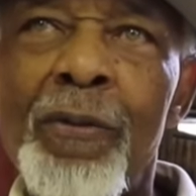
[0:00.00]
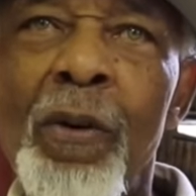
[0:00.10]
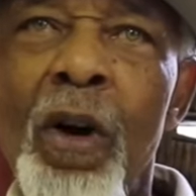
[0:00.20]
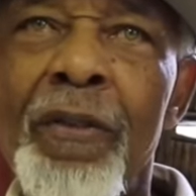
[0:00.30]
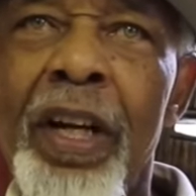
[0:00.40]

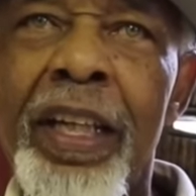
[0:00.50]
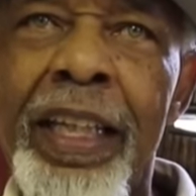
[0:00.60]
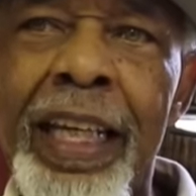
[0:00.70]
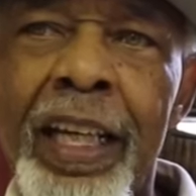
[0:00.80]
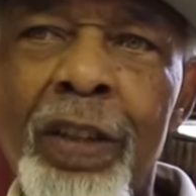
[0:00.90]
400
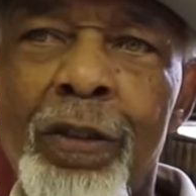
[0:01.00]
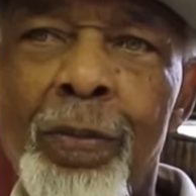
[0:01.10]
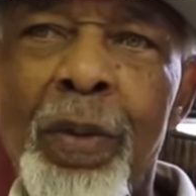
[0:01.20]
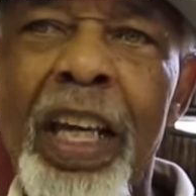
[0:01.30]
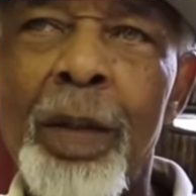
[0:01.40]
years
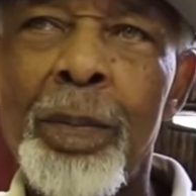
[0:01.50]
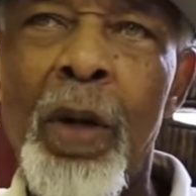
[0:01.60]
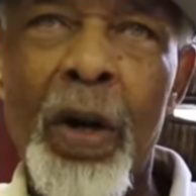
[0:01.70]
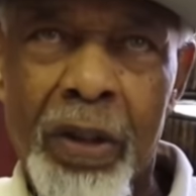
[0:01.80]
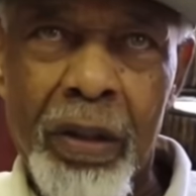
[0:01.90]
of being
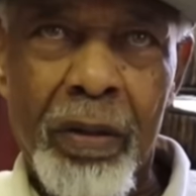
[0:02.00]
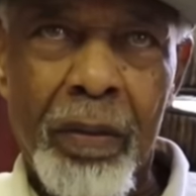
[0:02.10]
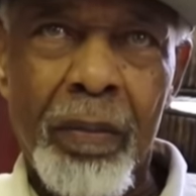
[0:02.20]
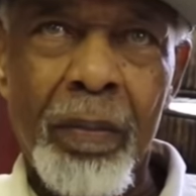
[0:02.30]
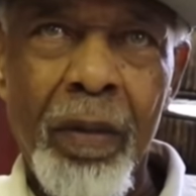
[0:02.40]
murdered
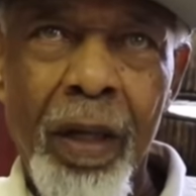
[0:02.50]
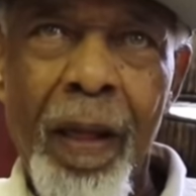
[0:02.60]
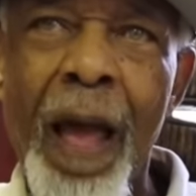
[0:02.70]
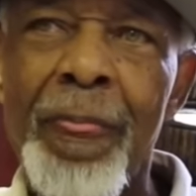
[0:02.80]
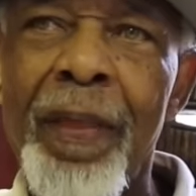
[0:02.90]

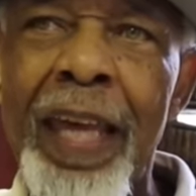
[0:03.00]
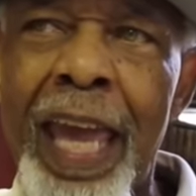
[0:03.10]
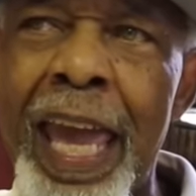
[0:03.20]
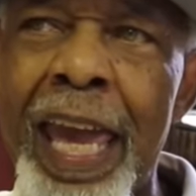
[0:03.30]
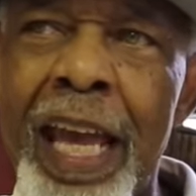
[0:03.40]
at the
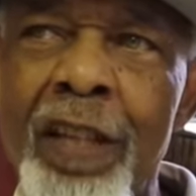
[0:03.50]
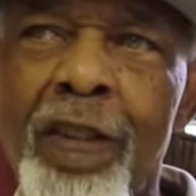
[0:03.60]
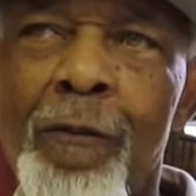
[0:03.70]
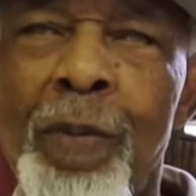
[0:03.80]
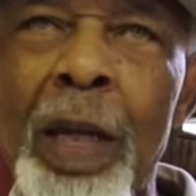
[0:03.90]
hands
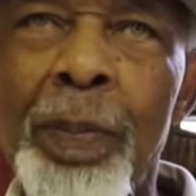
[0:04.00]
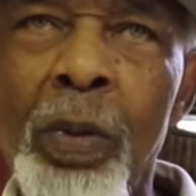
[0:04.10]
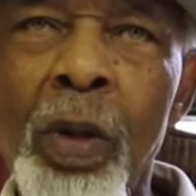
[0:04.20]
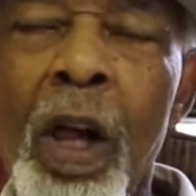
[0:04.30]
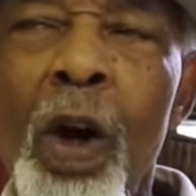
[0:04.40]
of
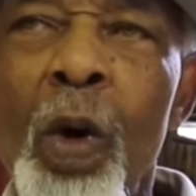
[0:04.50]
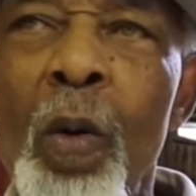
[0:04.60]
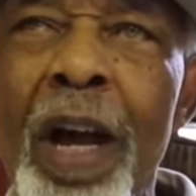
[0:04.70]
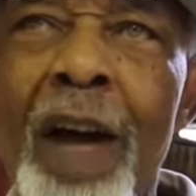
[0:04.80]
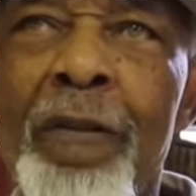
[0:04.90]
people
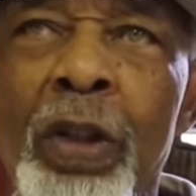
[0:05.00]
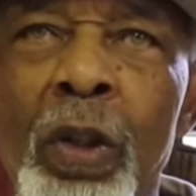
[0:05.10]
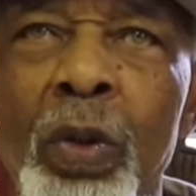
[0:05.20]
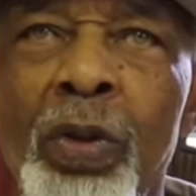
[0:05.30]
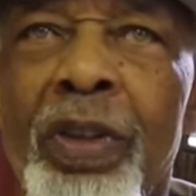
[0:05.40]
who have
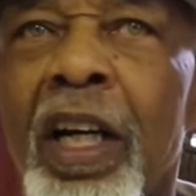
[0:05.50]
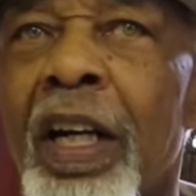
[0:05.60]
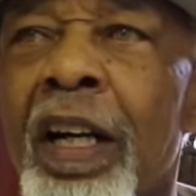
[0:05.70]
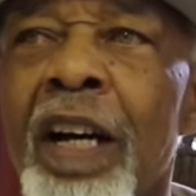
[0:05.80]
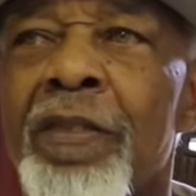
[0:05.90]
used the
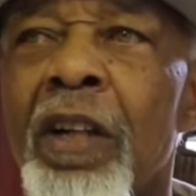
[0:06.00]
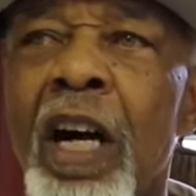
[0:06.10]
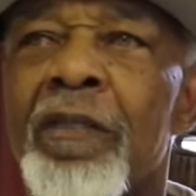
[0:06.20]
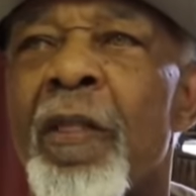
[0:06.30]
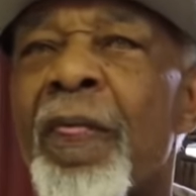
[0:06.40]
cover
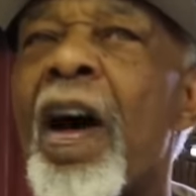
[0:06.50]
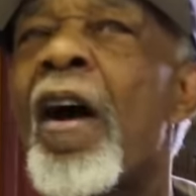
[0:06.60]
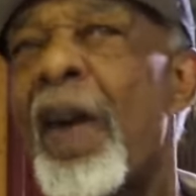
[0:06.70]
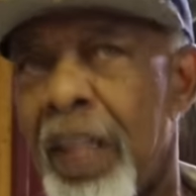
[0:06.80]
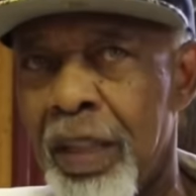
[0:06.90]
of
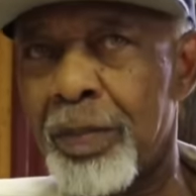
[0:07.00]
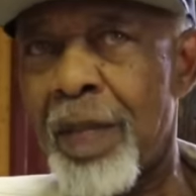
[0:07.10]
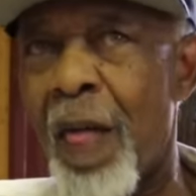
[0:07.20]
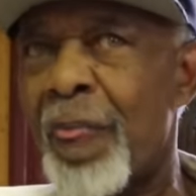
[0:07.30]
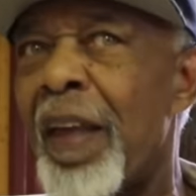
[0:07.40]
authority.
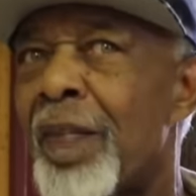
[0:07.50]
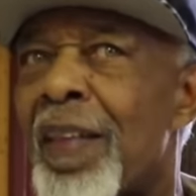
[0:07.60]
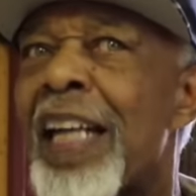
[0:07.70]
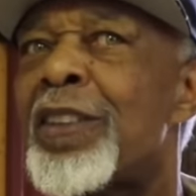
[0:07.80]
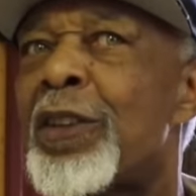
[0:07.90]
I think
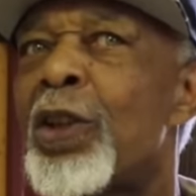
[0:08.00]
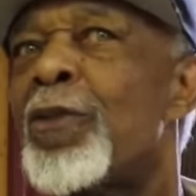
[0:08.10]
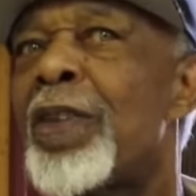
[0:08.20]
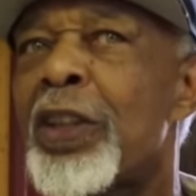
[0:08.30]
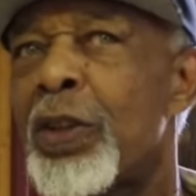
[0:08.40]
that's the
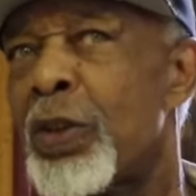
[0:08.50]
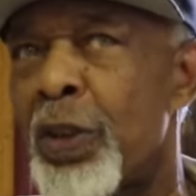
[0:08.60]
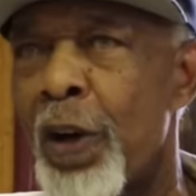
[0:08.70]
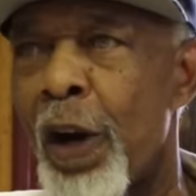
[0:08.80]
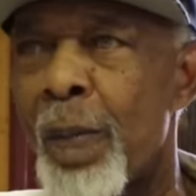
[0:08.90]
official
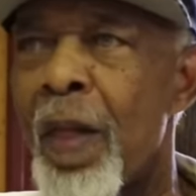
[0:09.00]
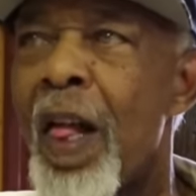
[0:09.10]
term.